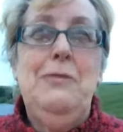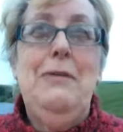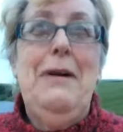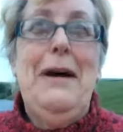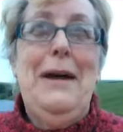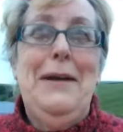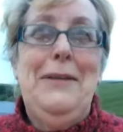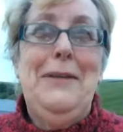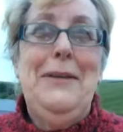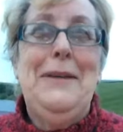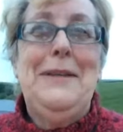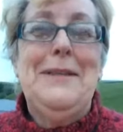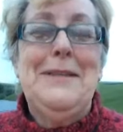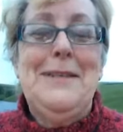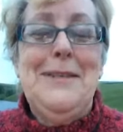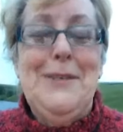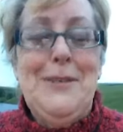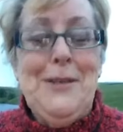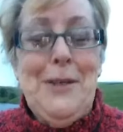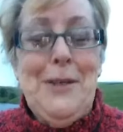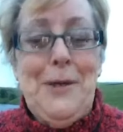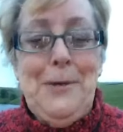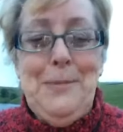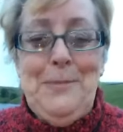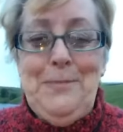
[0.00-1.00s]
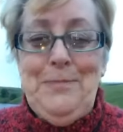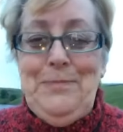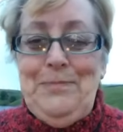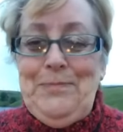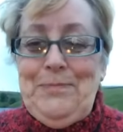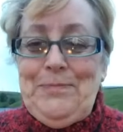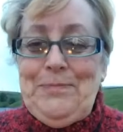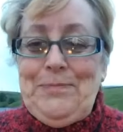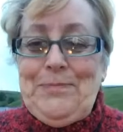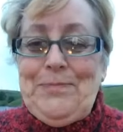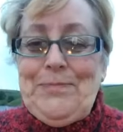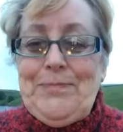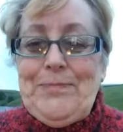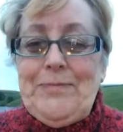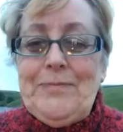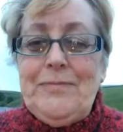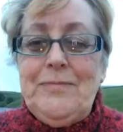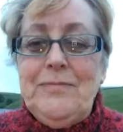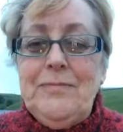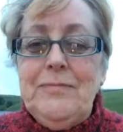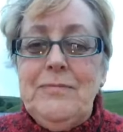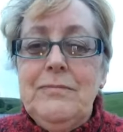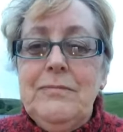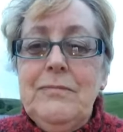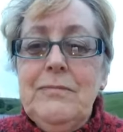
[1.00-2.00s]
right thing to do
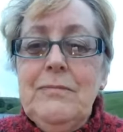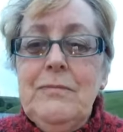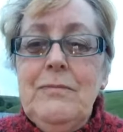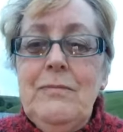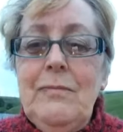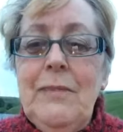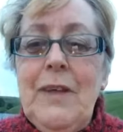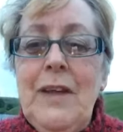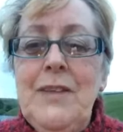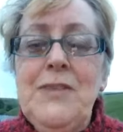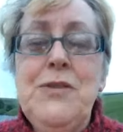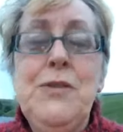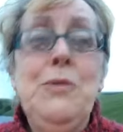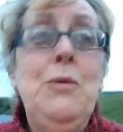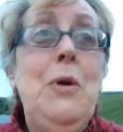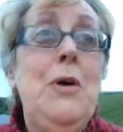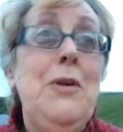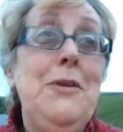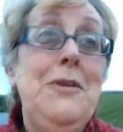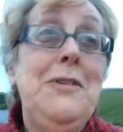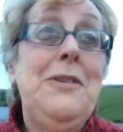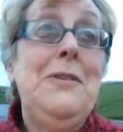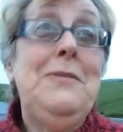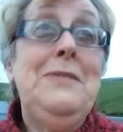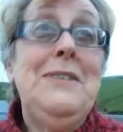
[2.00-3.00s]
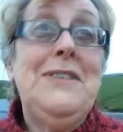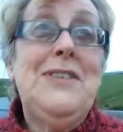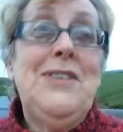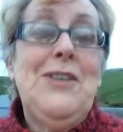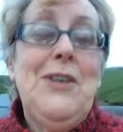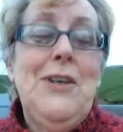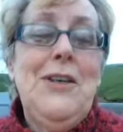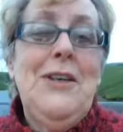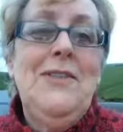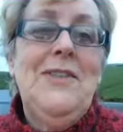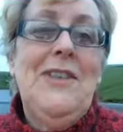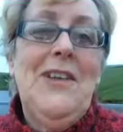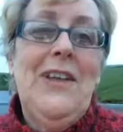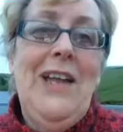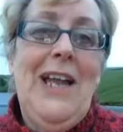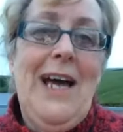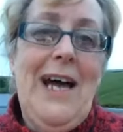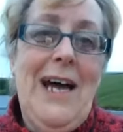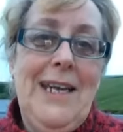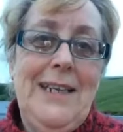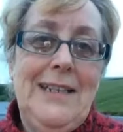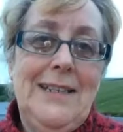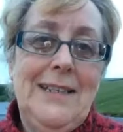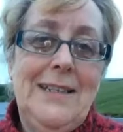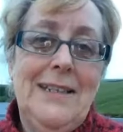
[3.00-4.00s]
to honour the return of the
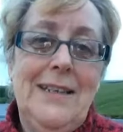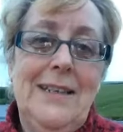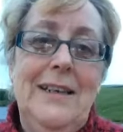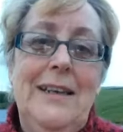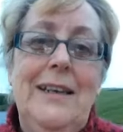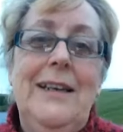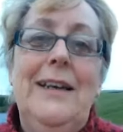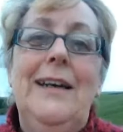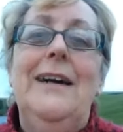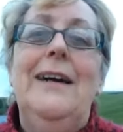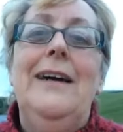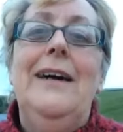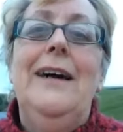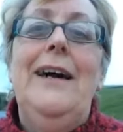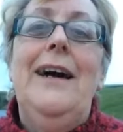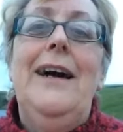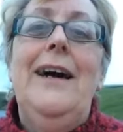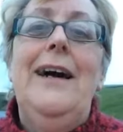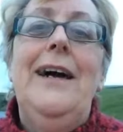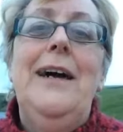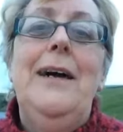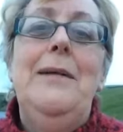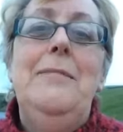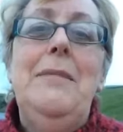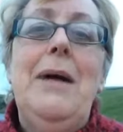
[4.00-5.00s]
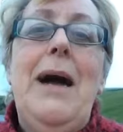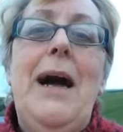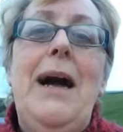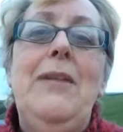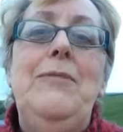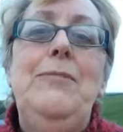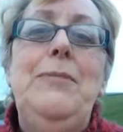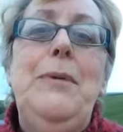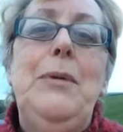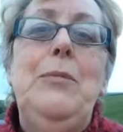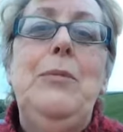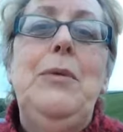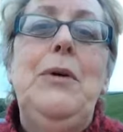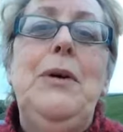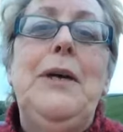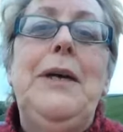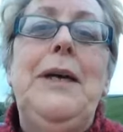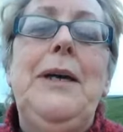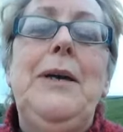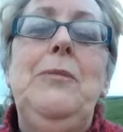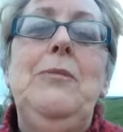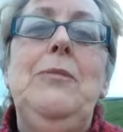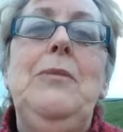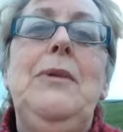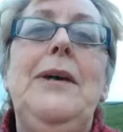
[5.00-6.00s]
light. I've been
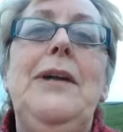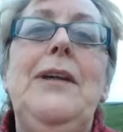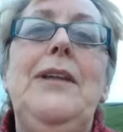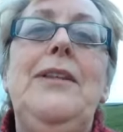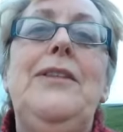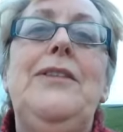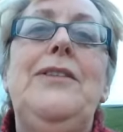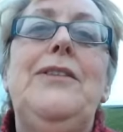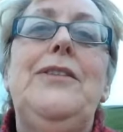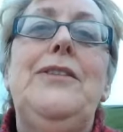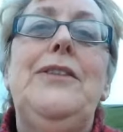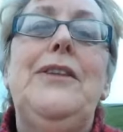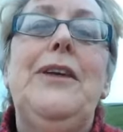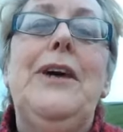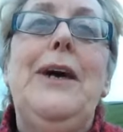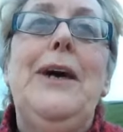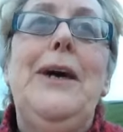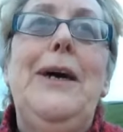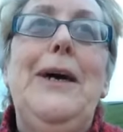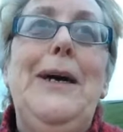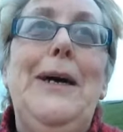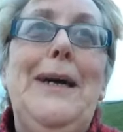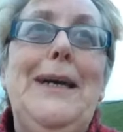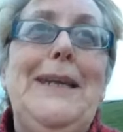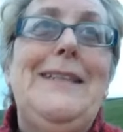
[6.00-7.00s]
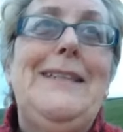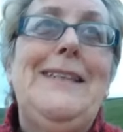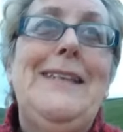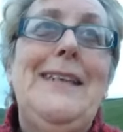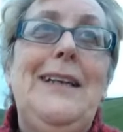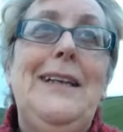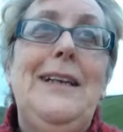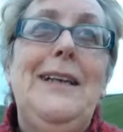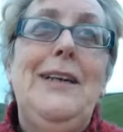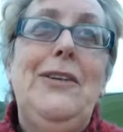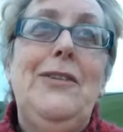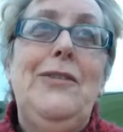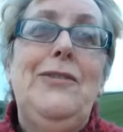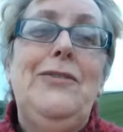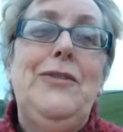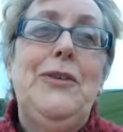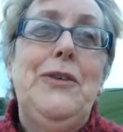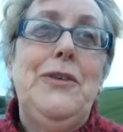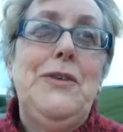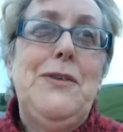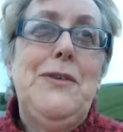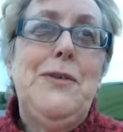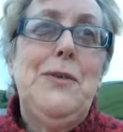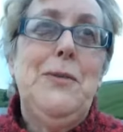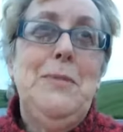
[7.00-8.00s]
working with Etheliel for
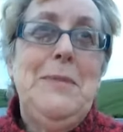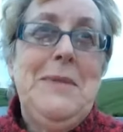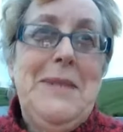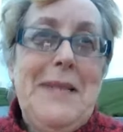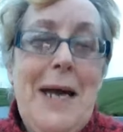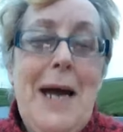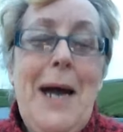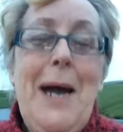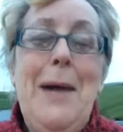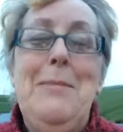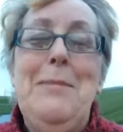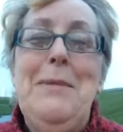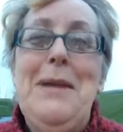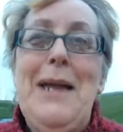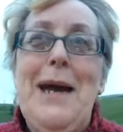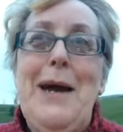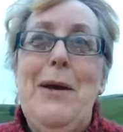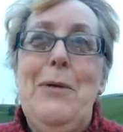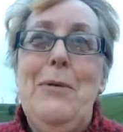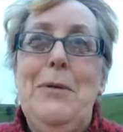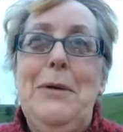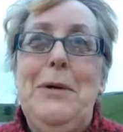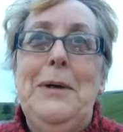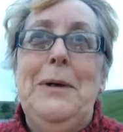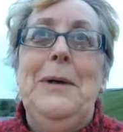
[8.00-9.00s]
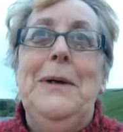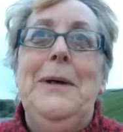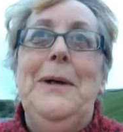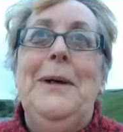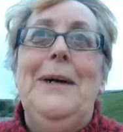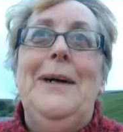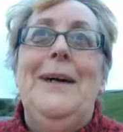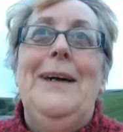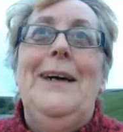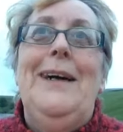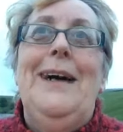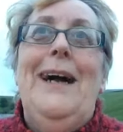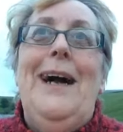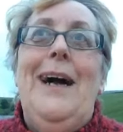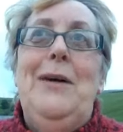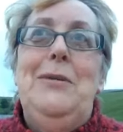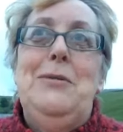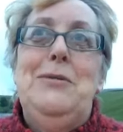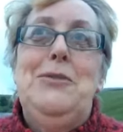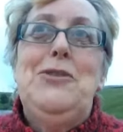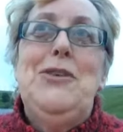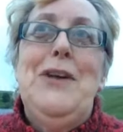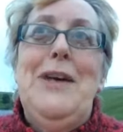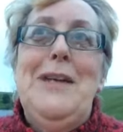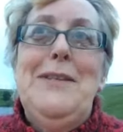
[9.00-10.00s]
some time now. I
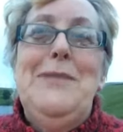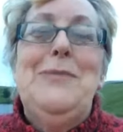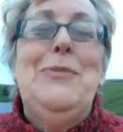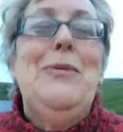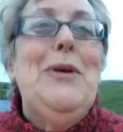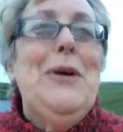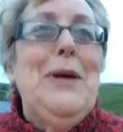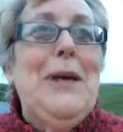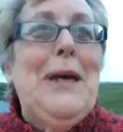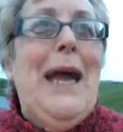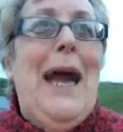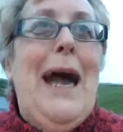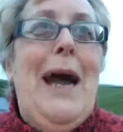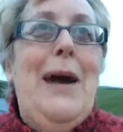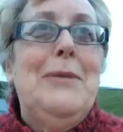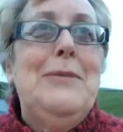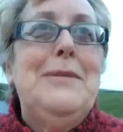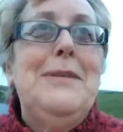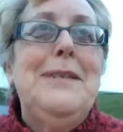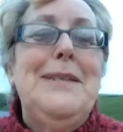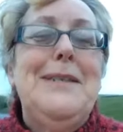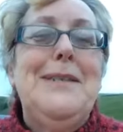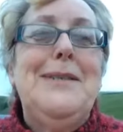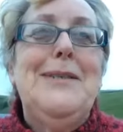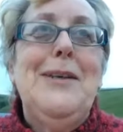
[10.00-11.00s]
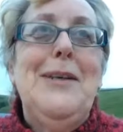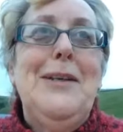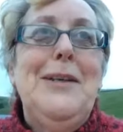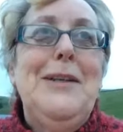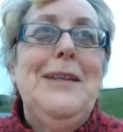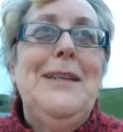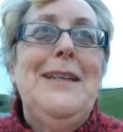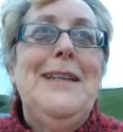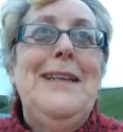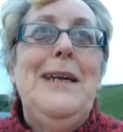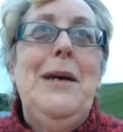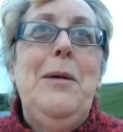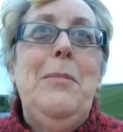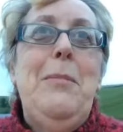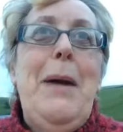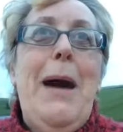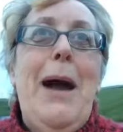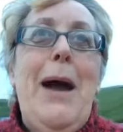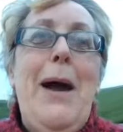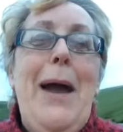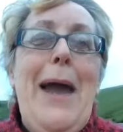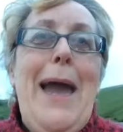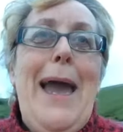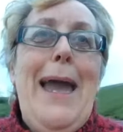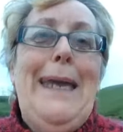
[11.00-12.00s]
was trying to work out, it's certainly
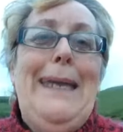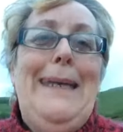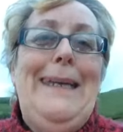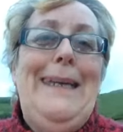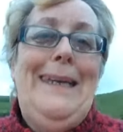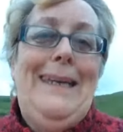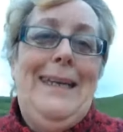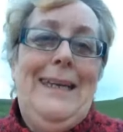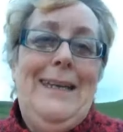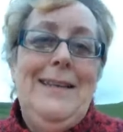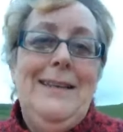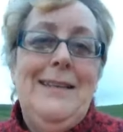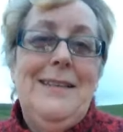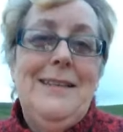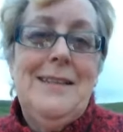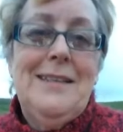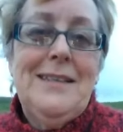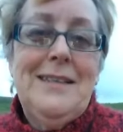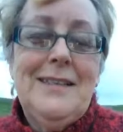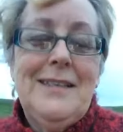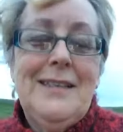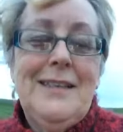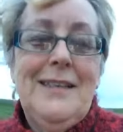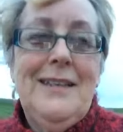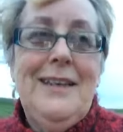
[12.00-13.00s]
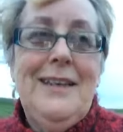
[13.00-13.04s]
about 8 years